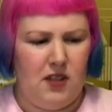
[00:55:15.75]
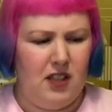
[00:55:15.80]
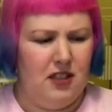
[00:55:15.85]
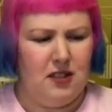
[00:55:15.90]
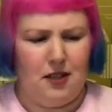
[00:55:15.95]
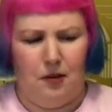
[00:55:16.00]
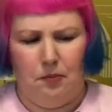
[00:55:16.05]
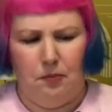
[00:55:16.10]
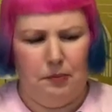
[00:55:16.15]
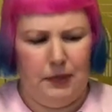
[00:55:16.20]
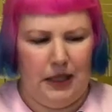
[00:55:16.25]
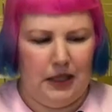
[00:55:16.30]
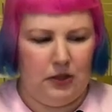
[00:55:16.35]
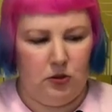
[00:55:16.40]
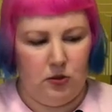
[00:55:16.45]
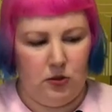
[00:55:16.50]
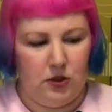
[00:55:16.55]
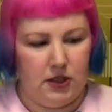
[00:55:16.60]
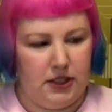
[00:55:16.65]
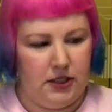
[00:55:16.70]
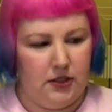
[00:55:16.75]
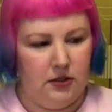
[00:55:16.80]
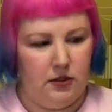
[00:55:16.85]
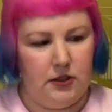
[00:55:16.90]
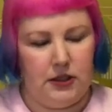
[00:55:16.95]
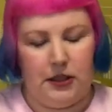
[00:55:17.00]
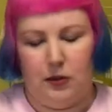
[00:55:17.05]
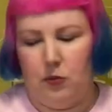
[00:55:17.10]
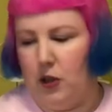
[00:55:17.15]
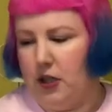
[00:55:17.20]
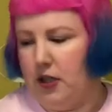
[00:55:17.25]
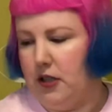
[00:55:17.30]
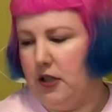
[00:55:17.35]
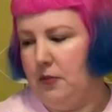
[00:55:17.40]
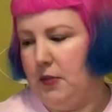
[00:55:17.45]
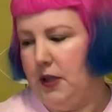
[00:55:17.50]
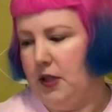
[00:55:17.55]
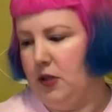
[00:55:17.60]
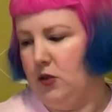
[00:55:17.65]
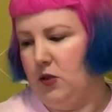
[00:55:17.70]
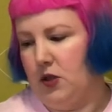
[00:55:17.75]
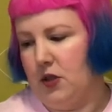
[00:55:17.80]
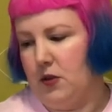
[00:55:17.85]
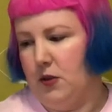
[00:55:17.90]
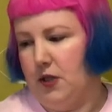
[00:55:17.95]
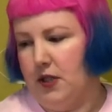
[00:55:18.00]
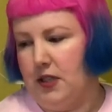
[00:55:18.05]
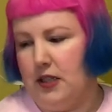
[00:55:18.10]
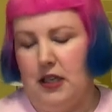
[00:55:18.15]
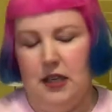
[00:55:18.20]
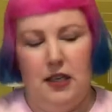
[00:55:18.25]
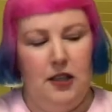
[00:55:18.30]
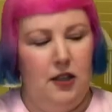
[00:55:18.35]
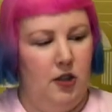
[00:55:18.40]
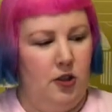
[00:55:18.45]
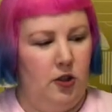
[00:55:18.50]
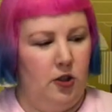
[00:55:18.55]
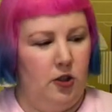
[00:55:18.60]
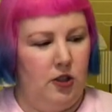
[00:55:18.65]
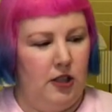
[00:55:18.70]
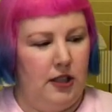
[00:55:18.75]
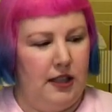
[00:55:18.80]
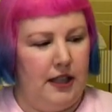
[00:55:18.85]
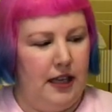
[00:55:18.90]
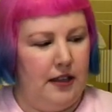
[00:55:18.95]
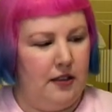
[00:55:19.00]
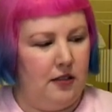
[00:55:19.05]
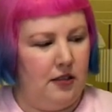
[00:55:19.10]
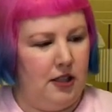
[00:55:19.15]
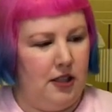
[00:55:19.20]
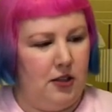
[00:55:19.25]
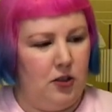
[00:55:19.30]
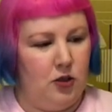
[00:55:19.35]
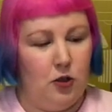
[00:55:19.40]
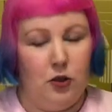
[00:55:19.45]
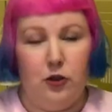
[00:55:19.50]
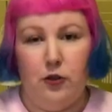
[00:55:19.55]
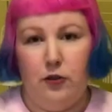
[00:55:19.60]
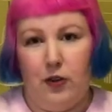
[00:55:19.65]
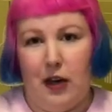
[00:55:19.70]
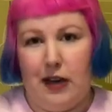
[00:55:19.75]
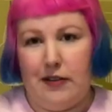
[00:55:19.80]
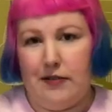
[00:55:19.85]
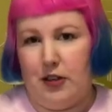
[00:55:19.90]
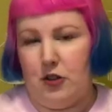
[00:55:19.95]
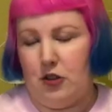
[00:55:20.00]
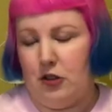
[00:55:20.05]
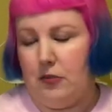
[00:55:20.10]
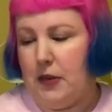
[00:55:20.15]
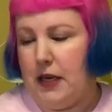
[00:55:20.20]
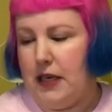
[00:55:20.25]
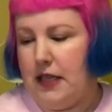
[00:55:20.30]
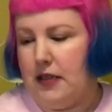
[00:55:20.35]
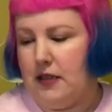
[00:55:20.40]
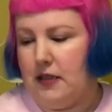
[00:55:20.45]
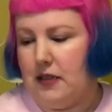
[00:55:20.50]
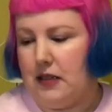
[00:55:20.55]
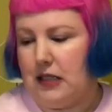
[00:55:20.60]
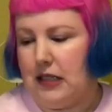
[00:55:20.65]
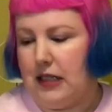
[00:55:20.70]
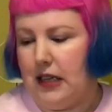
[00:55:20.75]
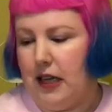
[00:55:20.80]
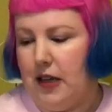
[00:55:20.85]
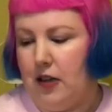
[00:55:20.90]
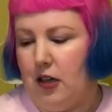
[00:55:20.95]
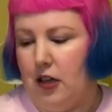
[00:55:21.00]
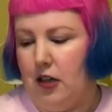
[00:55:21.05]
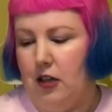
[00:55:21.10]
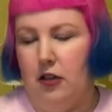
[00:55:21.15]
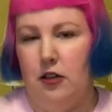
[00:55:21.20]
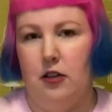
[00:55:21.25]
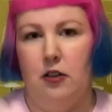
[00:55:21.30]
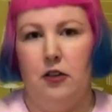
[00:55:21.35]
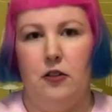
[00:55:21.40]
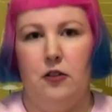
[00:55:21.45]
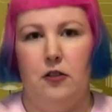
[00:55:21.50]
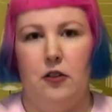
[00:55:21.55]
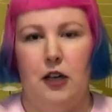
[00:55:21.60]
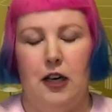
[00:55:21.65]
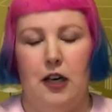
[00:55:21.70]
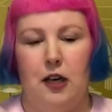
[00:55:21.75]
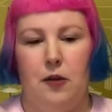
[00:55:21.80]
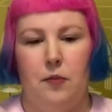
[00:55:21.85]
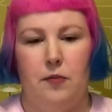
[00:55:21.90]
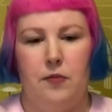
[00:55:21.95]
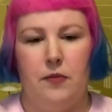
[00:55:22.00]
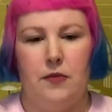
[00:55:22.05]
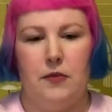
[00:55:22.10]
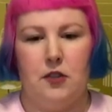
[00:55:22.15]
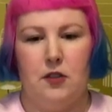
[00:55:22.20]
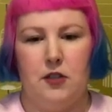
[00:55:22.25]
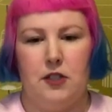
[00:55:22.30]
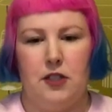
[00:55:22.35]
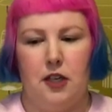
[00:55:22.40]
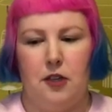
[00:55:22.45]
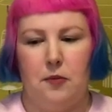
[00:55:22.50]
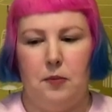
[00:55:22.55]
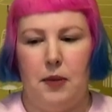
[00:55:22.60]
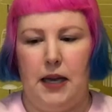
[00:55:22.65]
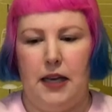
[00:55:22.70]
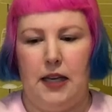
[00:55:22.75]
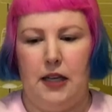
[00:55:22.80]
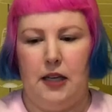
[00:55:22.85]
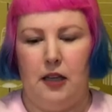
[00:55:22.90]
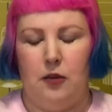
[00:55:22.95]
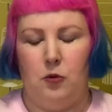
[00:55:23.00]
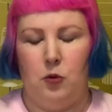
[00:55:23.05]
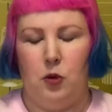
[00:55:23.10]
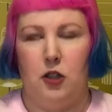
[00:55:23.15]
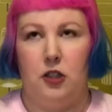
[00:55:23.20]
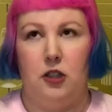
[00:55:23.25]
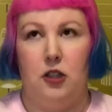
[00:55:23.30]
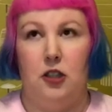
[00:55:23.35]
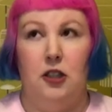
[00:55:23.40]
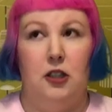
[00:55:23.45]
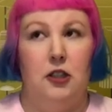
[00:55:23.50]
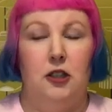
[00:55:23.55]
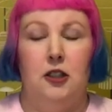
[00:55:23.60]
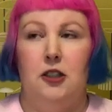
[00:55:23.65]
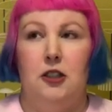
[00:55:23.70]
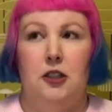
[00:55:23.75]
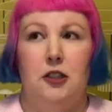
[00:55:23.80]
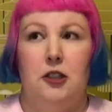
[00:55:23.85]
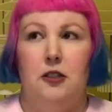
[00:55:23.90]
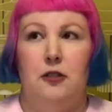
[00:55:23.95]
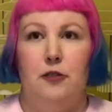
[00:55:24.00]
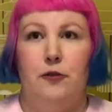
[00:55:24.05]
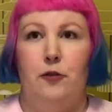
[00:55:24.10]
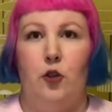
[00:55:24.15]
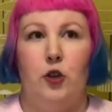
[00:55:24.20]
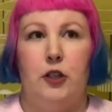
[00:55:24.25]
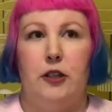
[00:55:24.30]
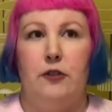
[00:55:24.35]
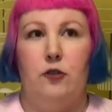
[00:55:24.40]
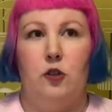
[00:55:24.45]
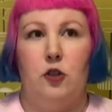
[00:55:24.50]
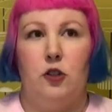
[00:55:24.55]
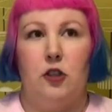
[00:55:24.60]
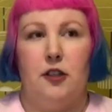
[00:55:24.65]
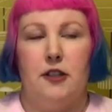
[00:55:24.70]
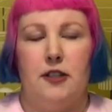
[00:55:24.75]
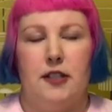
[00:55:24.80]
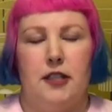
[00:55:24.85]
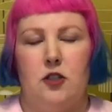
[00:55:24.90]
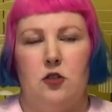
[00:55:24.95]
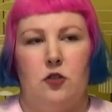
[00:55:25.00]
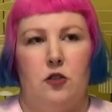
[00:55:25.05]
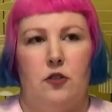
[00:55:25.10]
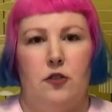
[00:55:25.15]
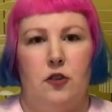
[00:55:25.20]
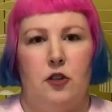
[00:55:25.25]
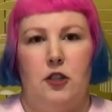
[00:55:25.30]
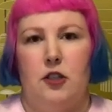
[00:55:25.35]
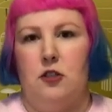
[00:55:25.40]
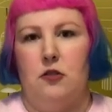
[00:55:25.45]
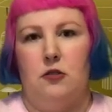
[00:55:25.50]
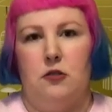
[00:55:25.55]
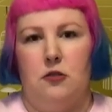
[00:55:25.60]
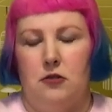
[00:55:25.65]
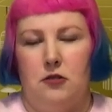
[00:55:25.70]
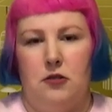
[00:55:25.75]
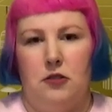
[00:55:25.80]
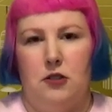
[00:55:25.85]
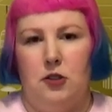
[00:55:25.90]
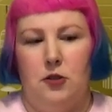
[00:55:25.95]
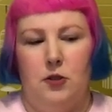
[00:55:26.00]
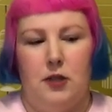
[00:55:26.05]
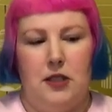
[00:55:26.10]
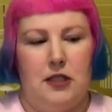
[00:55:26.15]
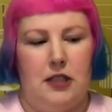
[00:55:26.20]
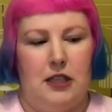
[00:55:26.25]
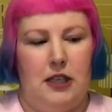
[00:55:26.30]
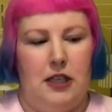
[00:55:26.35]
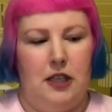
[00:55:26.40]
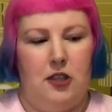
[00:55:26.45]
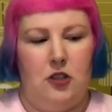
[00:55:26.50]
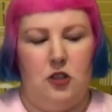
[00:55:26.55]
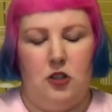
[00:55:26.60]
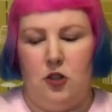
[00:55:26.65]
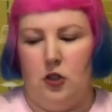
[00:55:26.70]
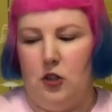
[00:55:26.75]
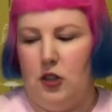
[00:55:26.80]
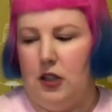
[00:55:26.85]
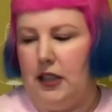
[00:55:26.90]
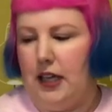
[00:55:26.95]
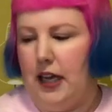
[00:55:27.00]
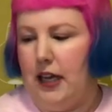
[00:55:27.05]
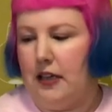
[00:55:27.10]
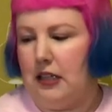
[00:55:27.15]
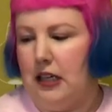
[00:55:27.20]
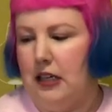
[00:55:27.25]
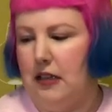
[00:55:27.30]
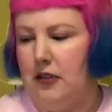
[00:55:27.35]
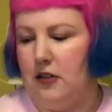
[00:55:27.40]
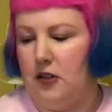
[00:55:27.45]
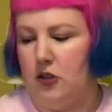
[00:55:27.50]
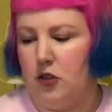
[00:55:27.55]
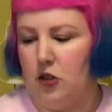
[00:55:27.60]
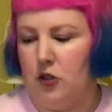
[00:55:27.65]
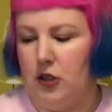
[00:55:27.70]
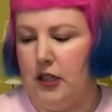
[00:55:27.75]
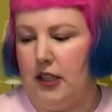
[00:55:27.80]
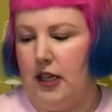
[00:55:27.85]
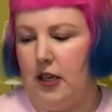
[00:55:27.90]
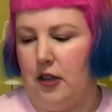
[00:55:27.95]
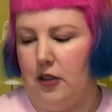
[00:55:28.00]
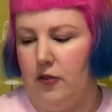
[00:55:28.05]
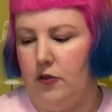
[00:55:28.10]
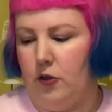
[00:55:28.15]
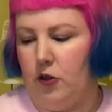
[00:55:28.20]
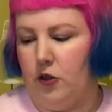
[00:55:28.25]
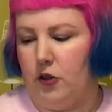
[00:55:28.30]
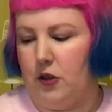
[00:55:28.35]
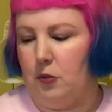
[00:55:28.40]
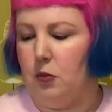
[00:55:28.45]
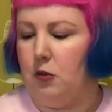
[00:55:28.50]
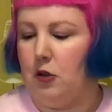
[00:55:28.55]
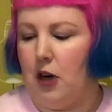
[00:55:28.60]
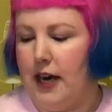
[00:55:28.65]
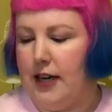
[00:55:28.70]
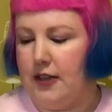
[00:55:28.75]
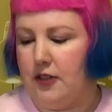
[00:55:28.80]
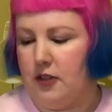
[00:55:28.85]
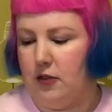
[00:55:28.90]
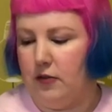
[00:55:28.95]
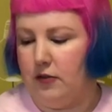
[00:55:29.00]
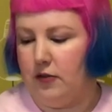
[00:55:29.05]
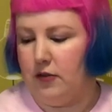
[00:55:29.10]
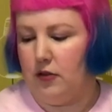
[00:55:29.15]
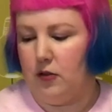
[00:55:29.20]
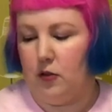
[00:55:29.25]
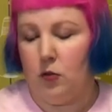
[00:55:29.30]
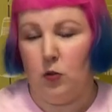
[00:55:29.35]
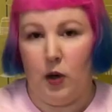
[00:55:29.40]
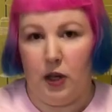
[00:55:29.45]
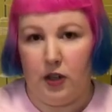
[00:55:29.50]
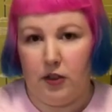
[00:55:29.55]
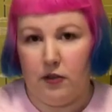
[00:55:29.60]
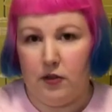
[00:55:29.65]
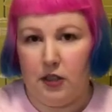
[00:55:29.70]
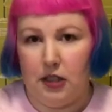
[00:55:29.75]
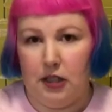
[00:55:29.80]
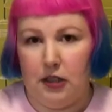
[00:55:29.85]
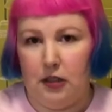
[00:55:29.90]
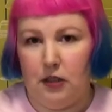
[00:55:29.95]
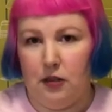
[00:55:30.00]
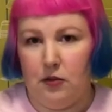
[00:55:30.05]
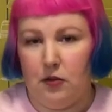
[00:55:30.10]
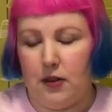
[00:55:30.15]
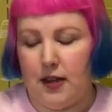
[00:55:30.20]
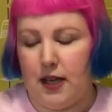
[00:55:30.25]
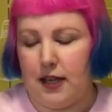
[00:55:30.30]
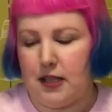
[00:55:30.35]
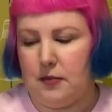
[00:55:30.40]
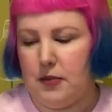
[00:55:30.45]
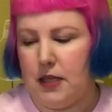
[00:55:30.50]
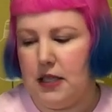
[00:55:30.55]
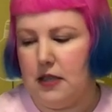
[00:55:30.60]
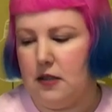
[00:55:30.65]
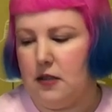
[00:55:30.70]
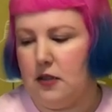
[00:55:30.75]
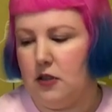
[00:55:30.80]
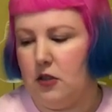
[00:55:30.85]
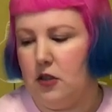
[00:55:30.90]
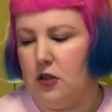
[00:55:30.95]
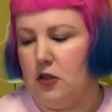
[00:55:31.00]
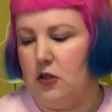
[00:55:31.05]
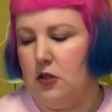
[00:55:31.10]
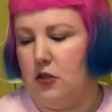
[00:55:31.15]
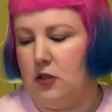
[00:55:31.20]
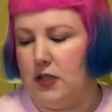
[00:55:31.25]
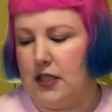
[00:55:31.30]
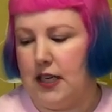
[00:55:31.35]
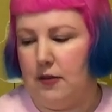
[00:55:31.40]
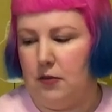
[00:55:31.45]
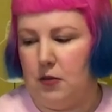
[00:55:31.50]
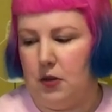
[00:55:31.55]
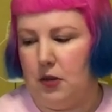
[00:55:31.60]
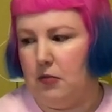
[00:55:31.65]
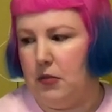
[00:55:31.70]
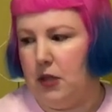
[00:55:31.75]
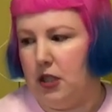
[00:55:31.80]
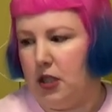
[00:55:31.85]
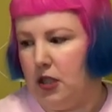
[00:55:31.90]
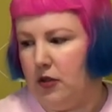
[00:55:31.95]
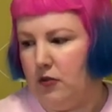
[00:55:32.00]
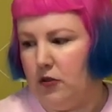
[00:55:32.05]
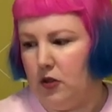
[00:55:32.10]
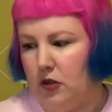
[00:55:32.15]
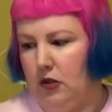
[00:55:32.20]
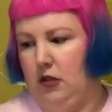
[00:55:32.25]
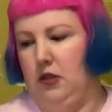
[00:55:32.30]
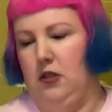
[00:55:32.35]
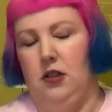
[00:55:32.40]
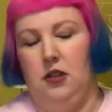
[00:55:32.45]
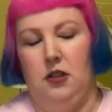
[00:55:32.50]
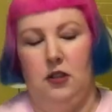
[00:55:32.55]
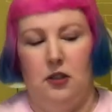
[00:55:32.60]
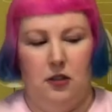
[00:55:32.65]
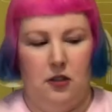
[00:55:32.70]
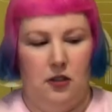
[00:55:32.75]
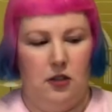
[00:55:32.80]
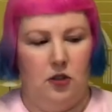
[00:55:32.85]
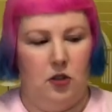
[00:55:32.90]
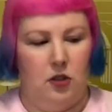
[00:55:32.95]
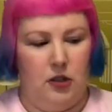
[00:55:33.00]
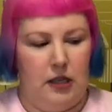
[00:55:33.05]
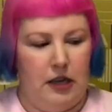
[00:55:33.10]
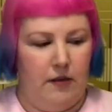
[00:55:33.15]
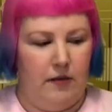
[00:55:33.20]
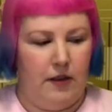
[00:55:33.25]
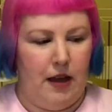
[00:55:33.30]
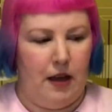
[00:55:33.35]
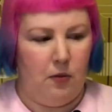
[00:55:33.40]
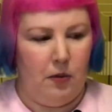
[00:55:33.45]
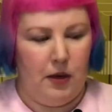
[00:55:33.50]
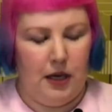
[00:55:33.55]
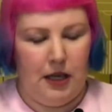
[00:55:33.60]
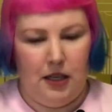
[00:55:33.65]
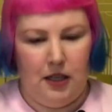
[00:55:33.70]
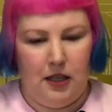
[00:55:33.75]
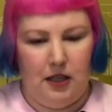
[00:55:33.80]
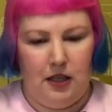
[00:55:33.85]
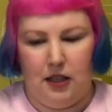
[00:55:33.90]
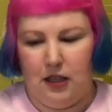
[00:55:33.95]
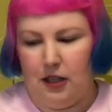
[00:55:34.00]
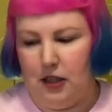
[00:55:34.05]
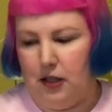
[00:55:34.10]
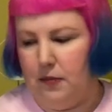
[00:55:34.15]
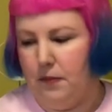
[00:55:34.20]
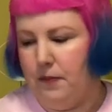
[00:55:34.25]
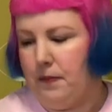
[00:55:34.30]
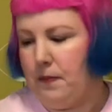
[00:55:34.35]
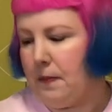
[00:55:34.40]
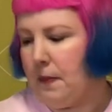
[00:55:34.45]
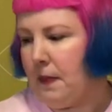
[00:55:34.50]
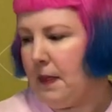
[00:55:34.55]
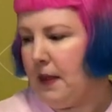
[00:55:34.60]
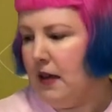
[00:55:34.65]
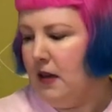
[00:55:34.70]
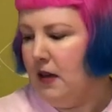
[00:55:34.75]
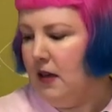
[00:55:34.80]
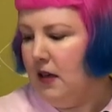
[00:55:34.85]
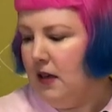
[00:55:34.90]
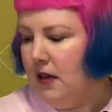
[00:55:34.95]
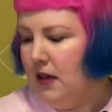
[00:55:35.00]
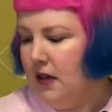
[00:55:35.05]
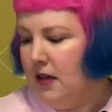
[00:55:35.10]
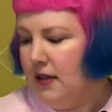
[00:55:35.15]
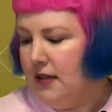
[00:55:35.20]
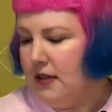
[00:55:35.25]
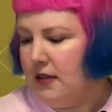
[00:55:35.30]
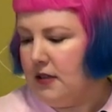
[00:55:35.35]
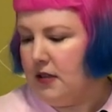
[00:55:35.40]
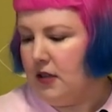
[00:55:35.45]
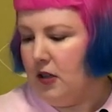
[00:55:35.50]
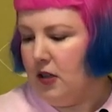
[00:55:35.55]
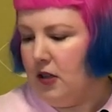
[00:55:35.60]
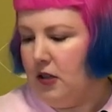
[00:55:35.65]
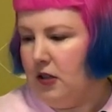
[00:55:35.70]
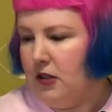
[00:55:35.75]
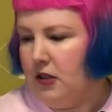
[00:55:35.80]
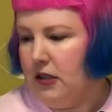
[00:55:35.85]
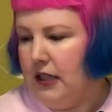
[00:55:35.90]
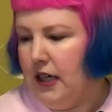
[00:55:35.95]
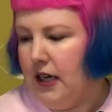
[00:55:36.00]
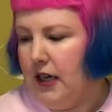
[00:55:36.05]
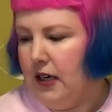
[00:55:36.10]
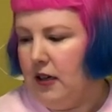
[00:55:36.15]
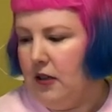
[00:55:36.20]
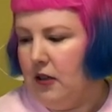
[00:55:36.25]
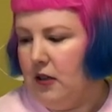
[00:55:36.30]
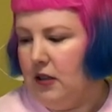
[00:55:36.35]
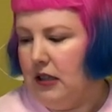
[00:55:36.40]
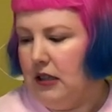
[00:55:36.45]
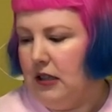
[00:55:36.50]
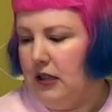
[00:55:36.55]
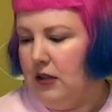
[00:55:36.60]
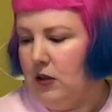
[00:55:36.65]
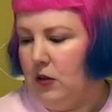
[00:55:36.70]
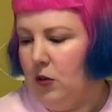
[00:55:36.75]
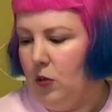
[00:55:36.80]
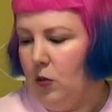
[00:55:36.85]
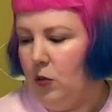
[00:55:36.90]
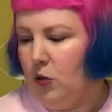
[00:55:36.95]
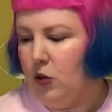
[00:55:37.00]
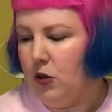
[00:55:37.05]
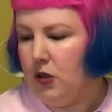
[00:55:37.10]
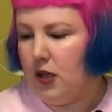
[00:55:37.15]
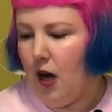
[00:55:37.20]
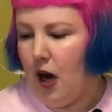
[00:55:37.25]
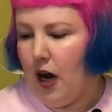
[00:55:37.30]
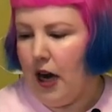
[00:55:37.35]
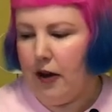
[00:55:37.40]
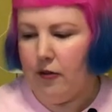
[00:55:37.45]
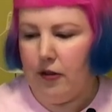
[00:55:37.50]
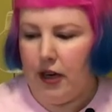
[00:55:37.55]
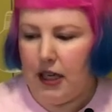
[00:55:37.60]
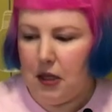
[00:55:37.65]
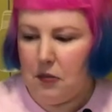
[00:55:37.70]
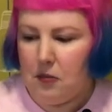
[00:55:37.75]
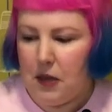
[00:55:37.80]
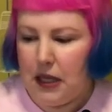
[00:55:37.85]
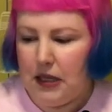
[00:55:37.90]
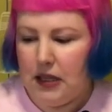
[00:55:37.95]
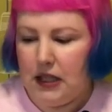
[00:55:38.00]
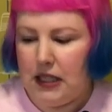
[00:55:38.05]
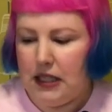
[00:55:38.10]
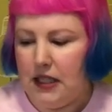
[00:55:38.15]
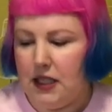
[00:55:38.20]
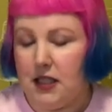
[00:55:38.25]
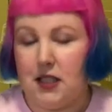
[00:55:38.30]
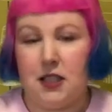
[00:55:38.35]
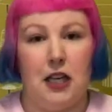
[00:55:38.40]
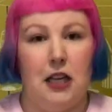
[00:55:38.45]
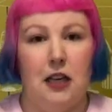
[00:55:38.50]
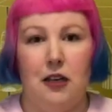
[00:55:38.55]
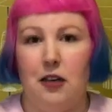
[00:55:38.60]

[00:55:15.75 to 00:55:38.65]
some bundle deals, and one of the bundles was you could get the two 500 pieces together. Um, so instead of paying what $44 each or 32 USD each, you could get the two together for the price of one of the 1,000 pieces. So you do save a bit of money if you go down that way. Um, so, yeah, would I recommend these